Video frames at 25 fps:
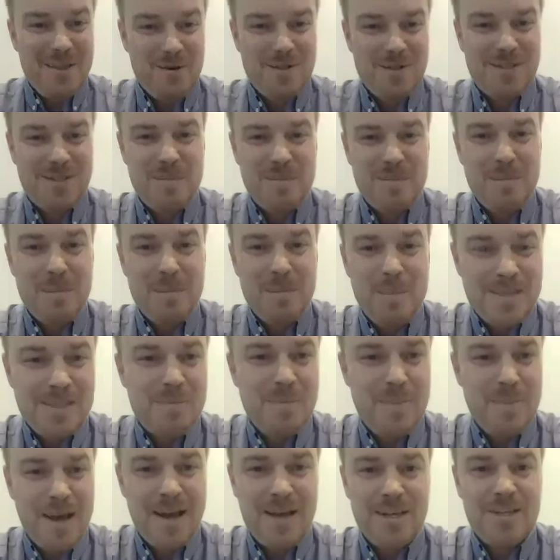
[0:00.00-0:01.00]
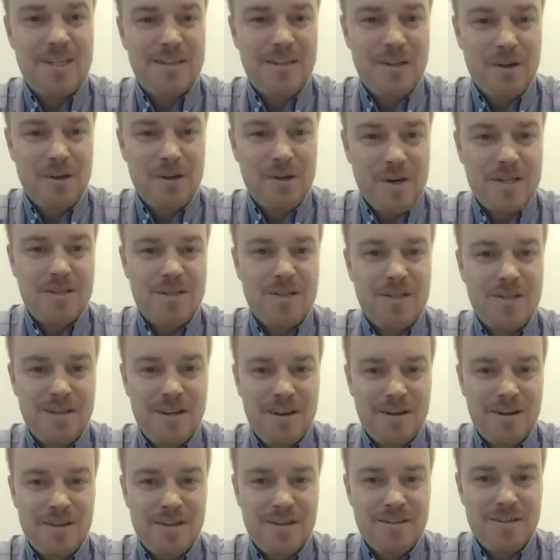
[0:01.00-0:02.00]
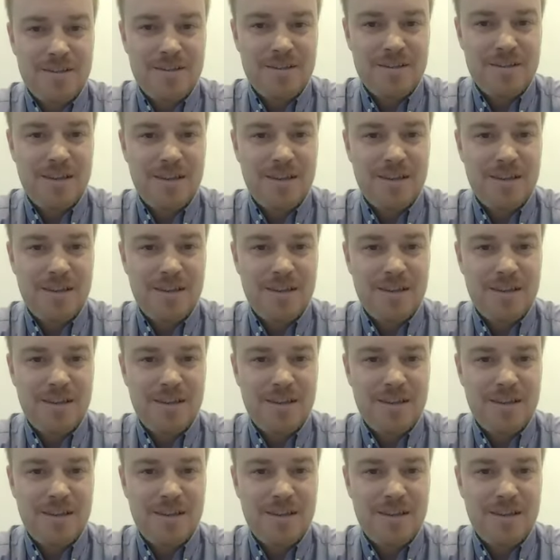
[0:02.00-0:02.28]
was a mismatch in the questions asked.